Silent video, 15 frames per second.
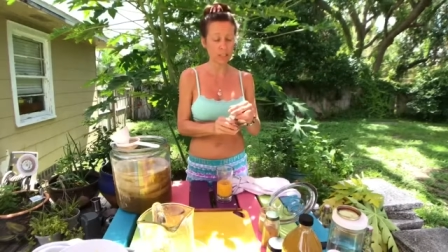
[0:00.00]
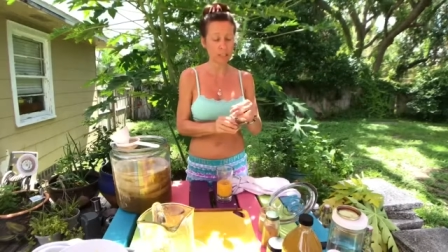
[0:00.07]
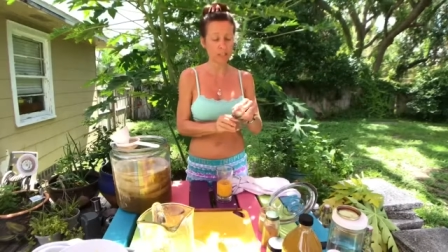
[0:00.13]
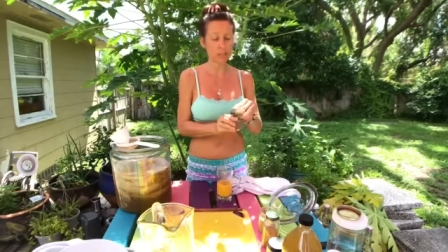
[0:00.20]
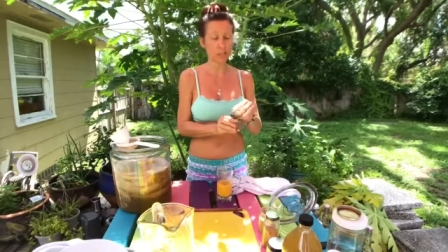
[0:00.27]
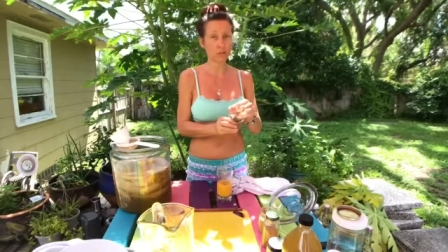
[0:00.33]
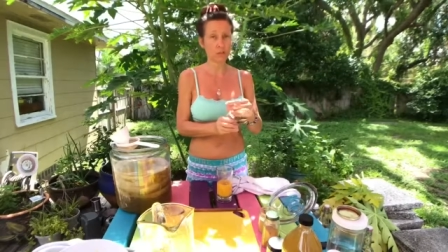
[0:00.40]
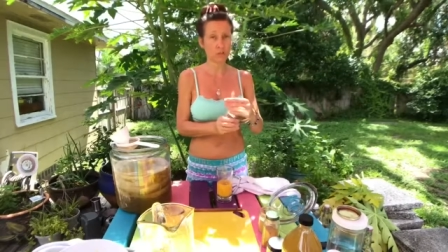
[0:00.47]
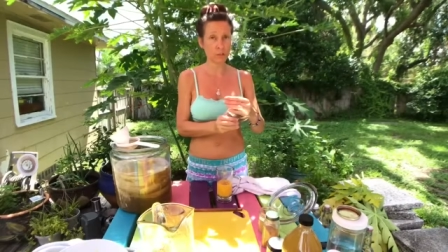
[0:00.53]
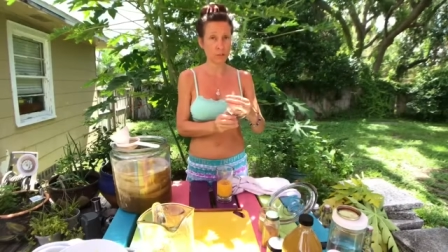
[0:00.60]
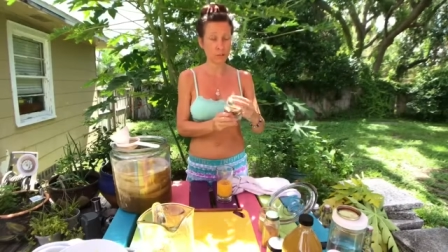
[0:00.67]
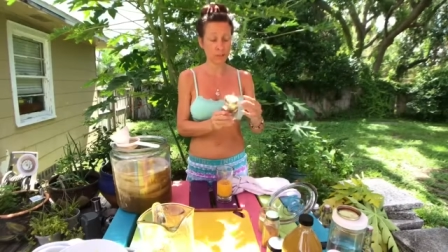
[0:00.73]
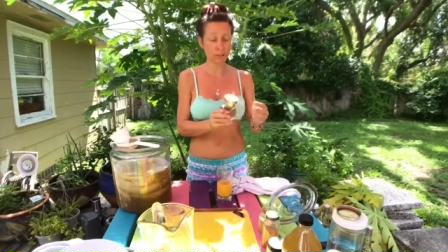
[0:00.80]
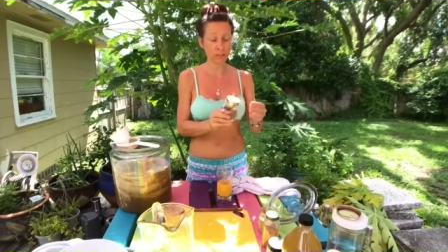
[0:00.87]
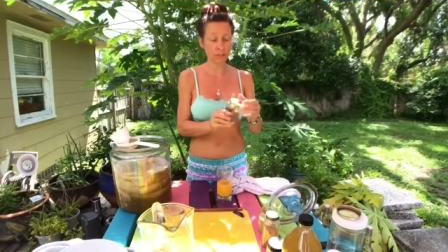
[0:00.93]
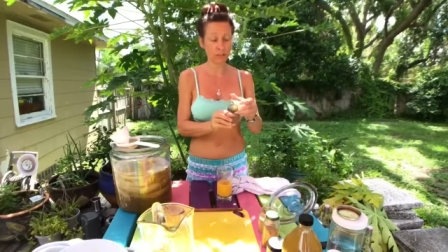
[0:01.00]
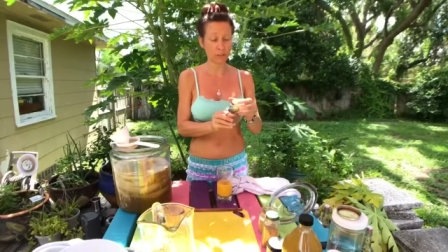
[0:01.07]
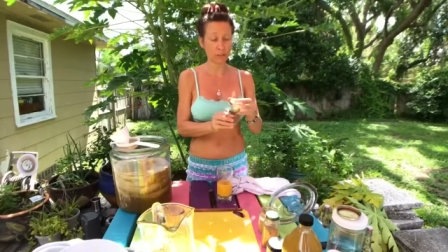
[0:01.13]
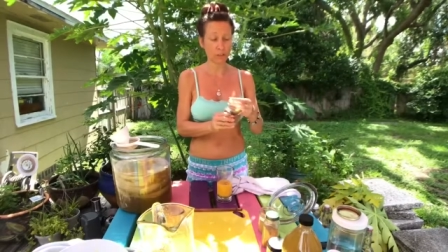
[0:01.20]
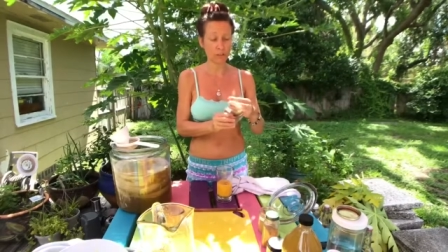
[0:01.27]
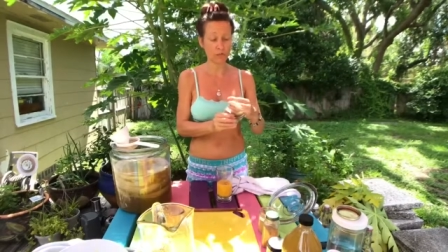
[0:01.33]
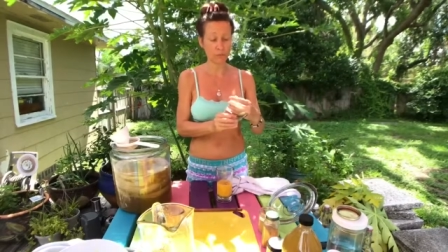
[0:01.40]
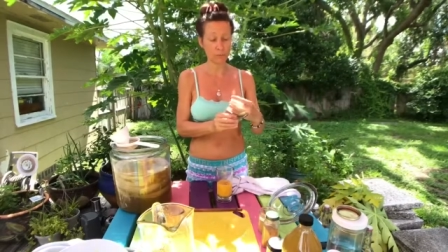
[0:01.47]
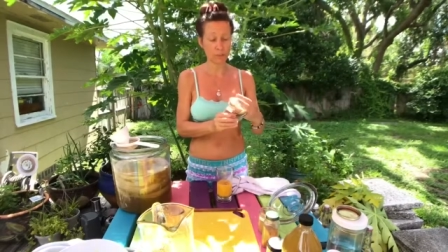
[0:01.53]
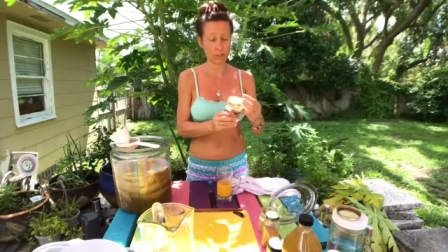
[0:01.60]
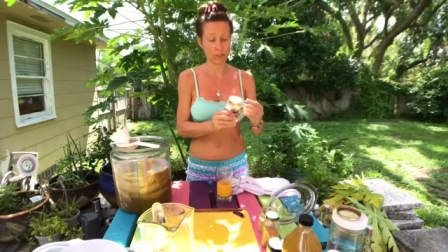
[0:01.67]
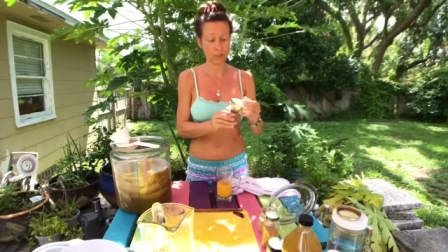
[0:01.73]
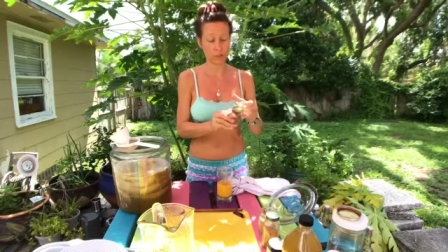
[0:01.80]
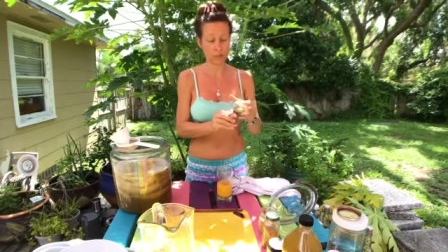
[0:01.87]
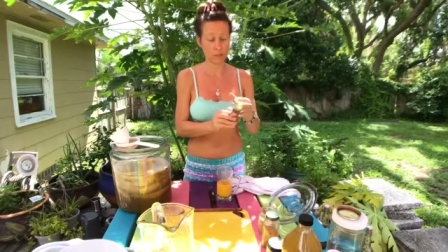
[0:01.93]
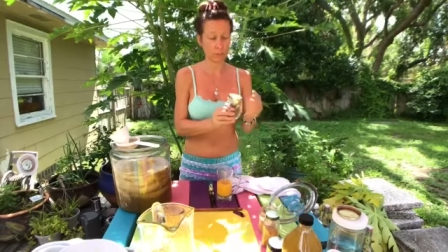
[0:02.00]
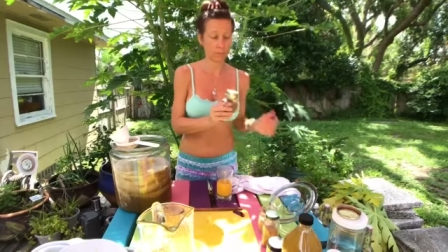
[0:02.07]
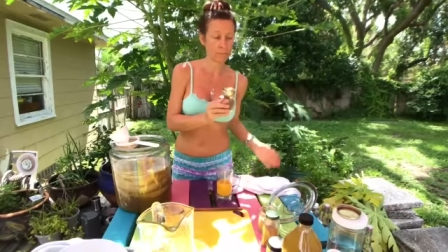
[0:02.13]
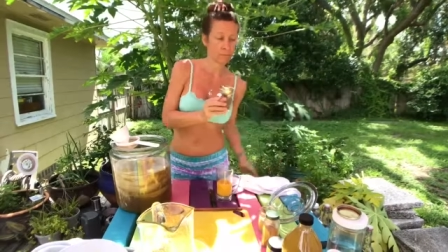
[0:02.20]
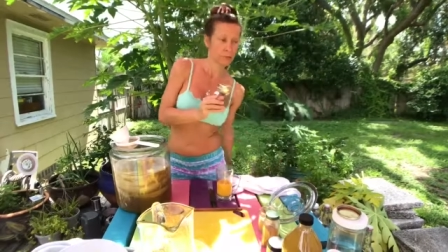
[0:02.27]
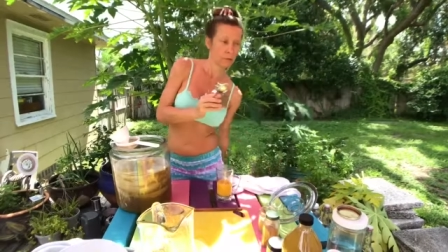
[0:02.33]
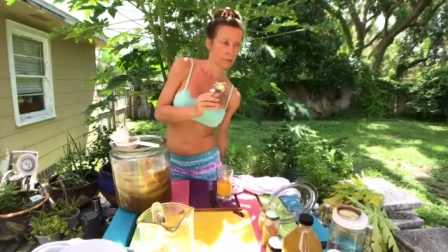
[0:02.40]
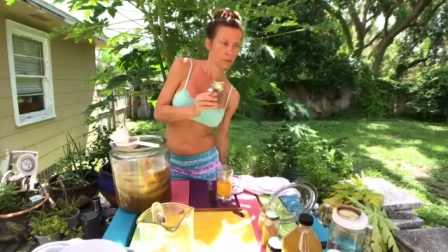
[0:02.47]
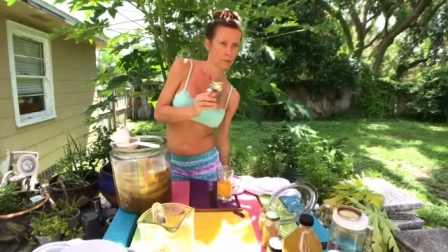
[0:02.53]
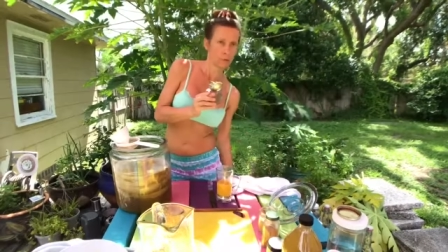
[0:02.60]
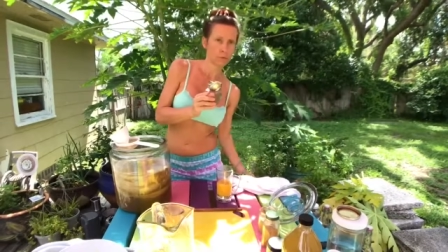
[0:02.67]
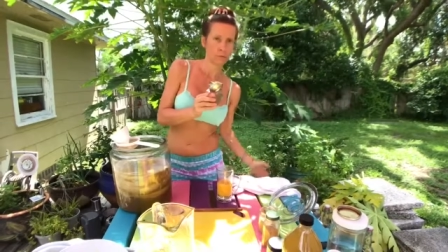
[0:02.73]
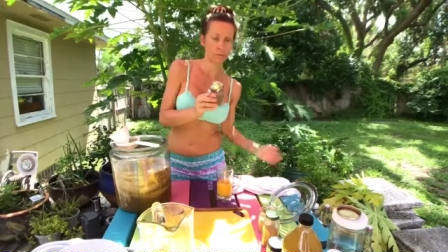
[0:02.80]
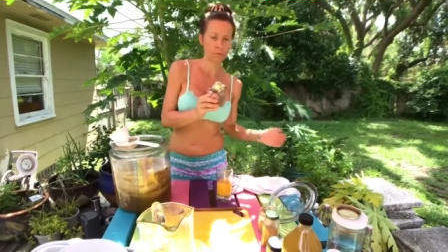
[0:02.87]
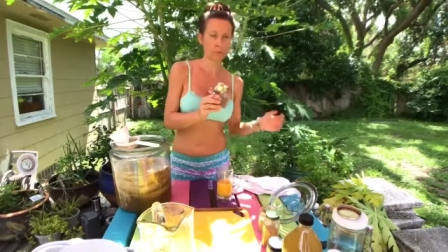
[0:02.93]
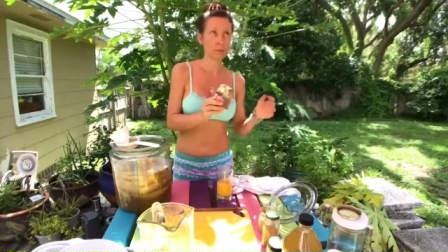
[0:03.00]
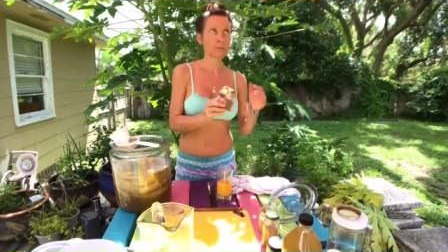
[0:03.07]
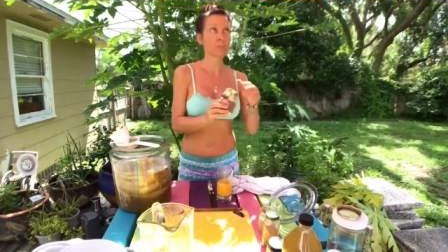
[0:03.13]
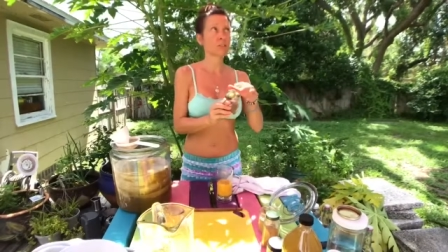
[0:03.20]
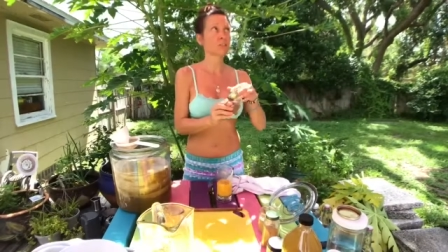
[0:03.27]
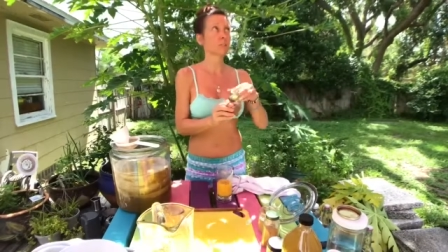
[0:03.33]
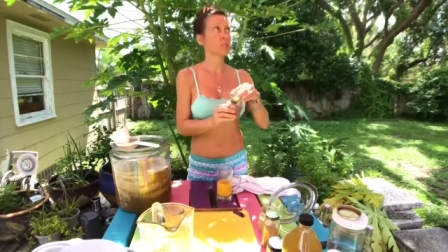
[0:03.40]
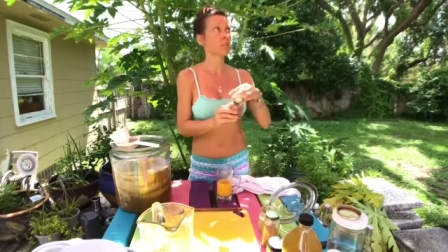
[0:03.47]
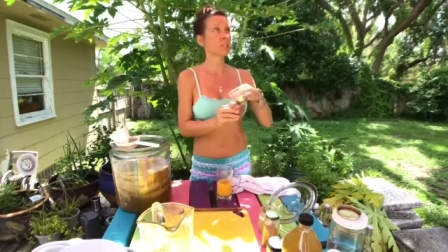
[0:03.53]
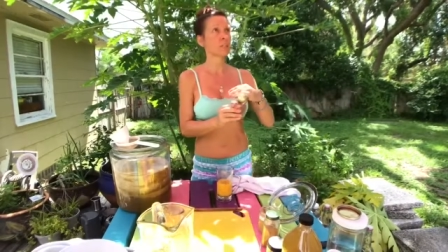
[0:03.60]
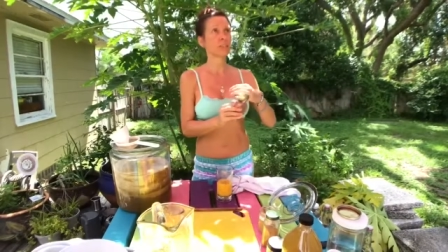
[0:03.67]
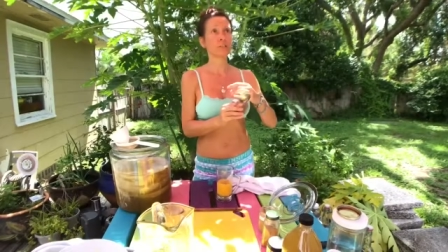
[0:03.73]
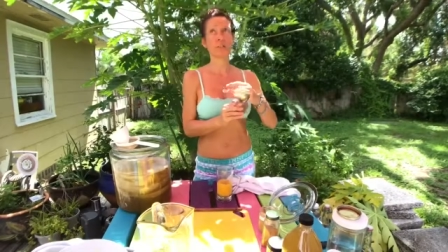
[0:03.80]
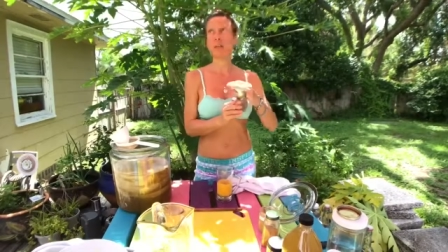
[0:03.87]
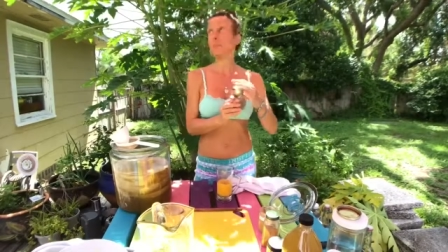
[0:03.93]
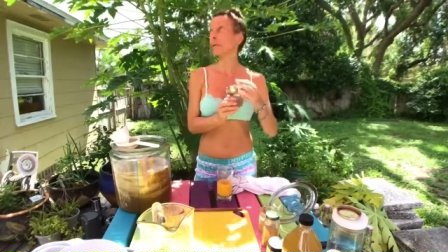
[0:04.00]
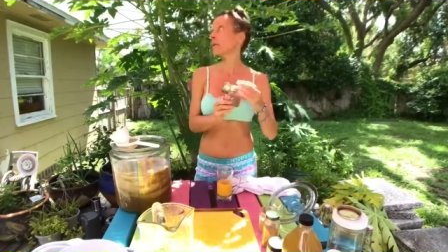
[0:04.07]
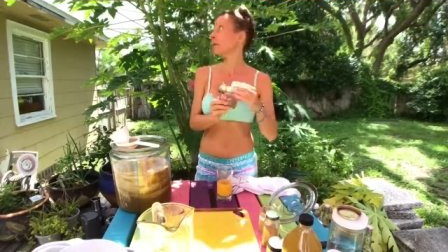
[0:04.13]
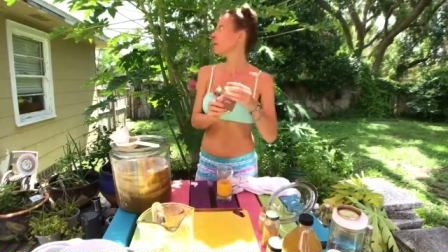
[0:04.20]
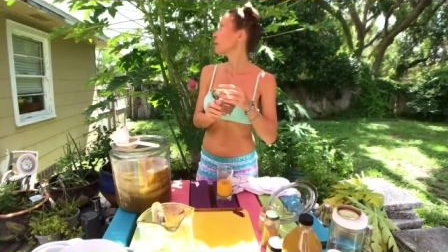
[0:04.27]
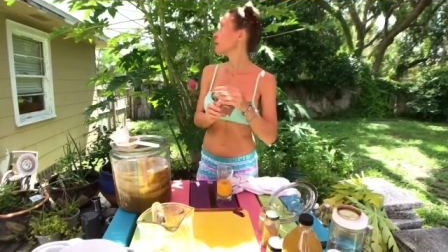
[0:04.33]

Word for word: is extremely beneficial for blood sugar. Ooh, maybe there's a mosquito on me.